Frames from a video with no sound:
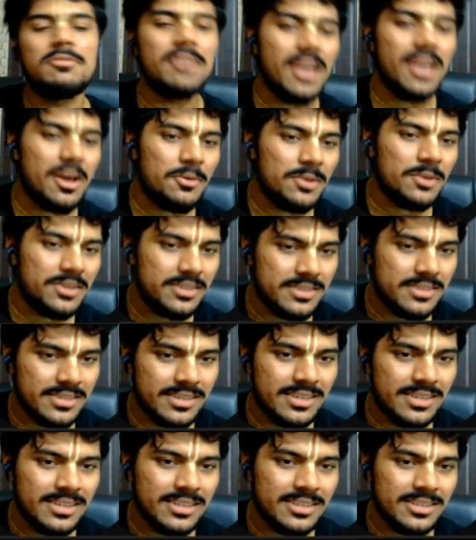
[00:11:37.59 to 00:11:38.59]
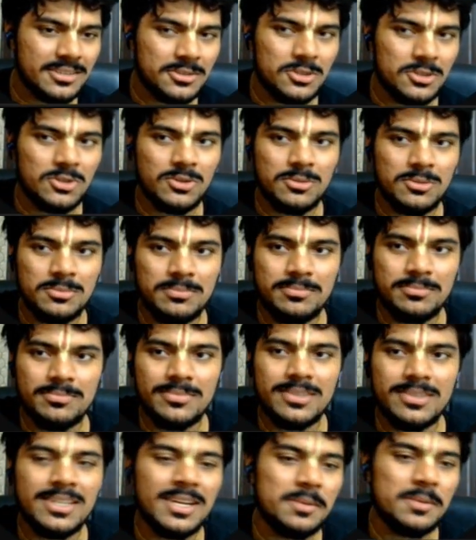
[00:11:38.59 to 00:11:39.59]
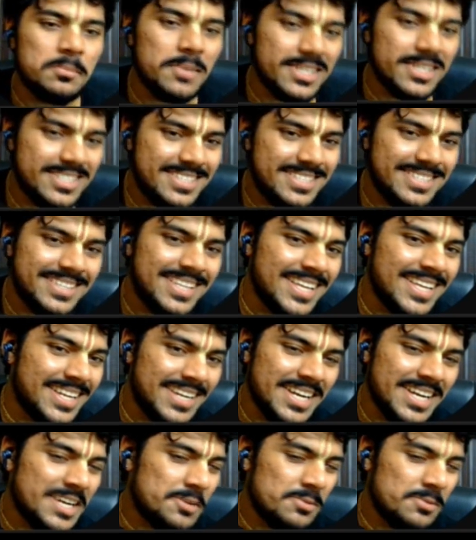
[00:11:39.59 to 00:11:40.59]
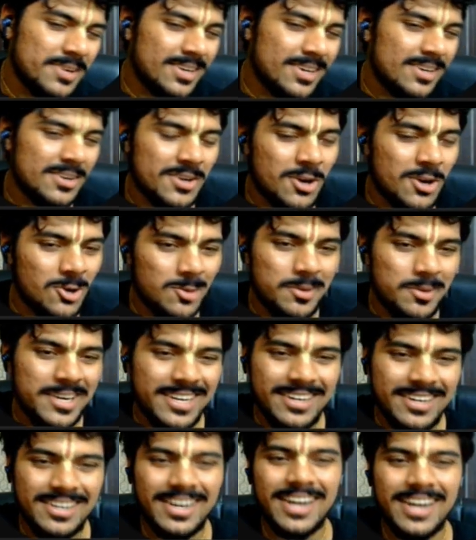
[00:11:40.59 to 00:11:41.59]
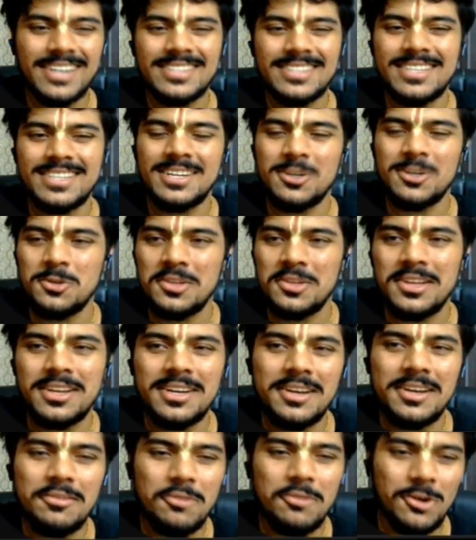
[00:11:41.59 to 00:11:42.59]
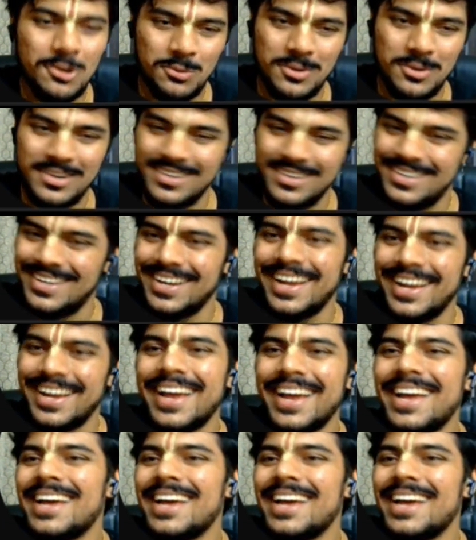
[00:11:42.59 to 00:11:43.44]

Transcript: If we haven't done much, then it will automatically get set to the default one.